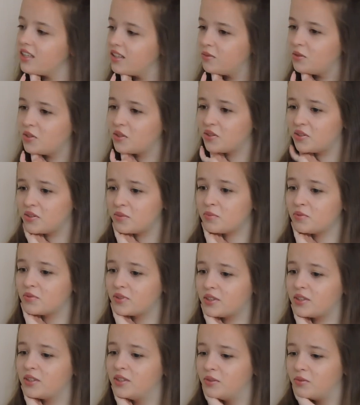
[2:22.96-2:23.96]
Which one do I
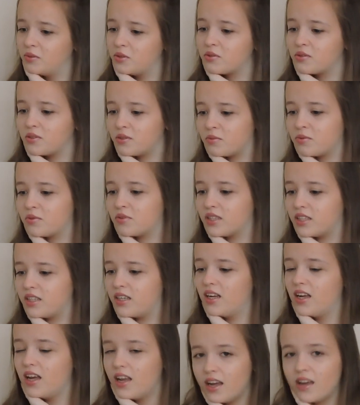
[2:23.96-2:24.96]
prefer? Which one do I prefer?
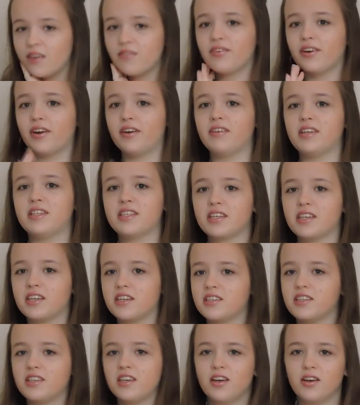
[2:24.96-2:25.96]
Fairies,
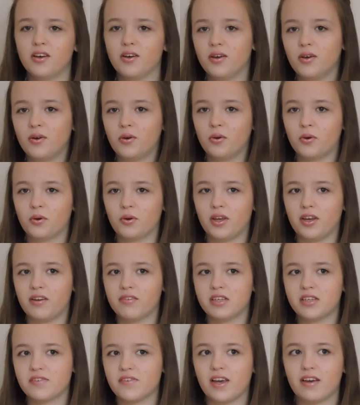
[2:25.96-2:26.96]
because all year
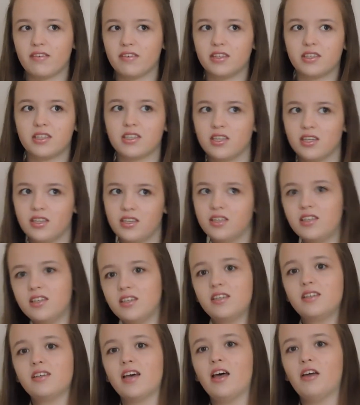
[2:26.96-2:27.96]
is fairies.
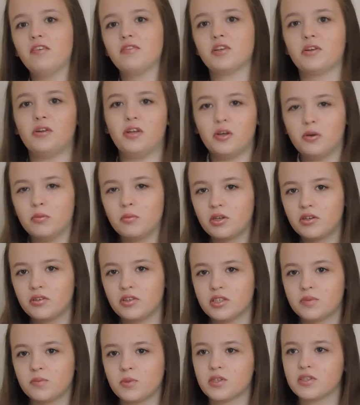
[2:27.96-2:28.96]
Elves only come at
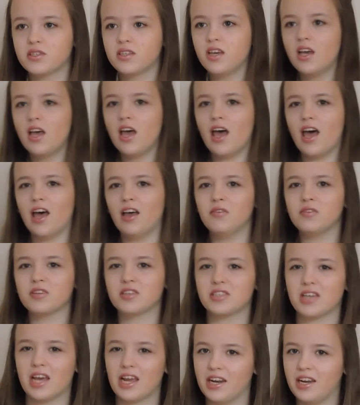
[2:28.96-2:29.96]
Christmas. Elves
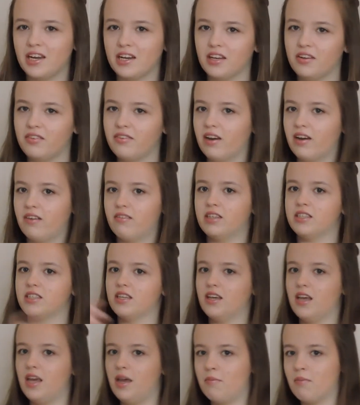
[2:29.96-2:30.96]
are technically
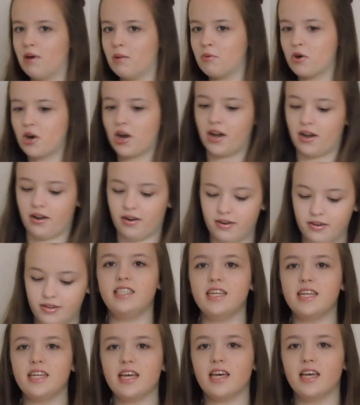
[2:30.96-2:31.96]
fairies in my brain.
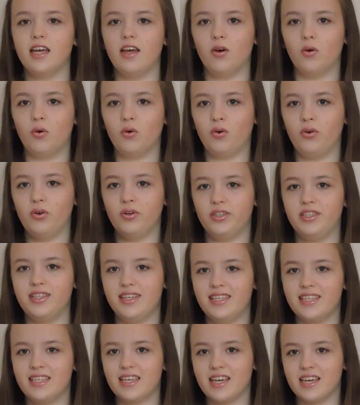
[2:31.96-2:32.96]
Dinner or
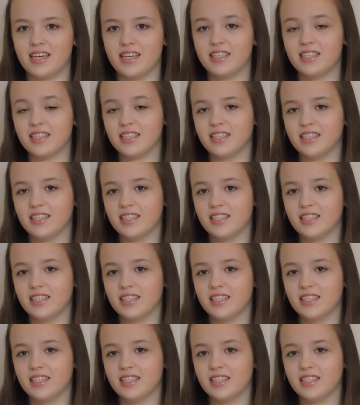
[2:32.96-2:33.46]
dessert?